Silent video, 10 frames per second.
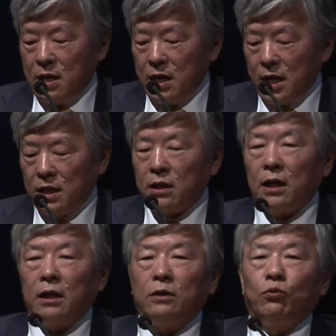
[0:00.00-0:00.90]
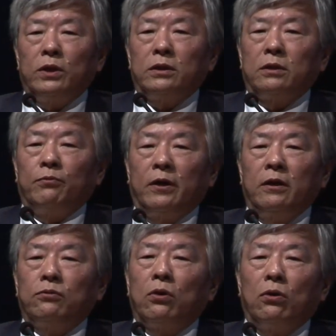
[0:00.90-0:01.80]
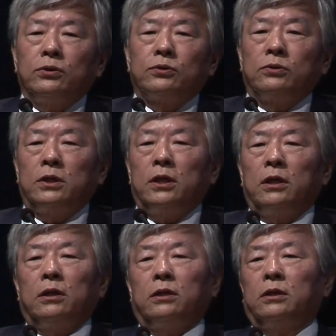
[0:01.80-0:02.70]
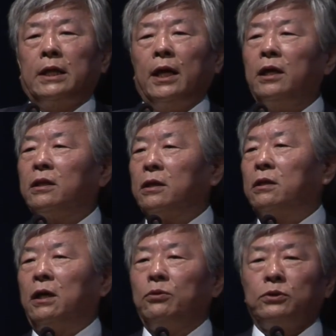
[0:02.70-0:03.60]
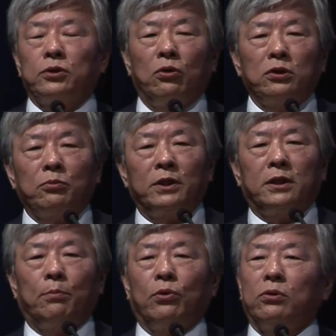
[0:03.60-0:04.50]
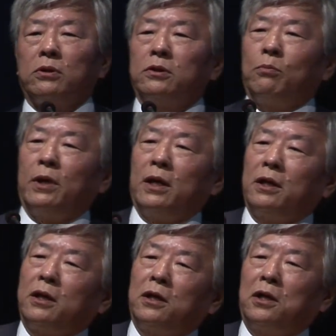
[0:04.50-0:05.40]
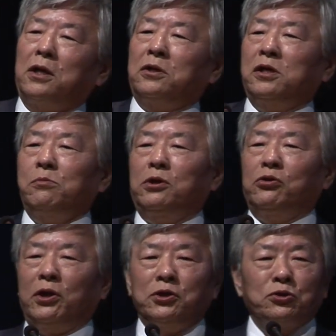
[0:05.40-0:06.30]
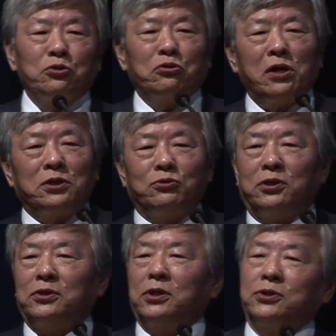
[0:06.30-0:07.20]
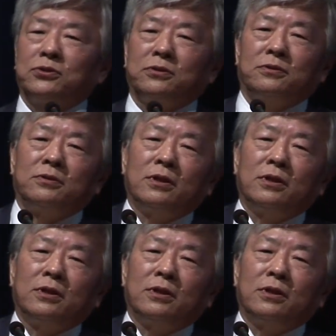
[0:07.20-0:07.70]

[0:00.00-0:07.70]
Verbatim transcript: And one very close to the day that I was going to be deported by the immigration or naturalization,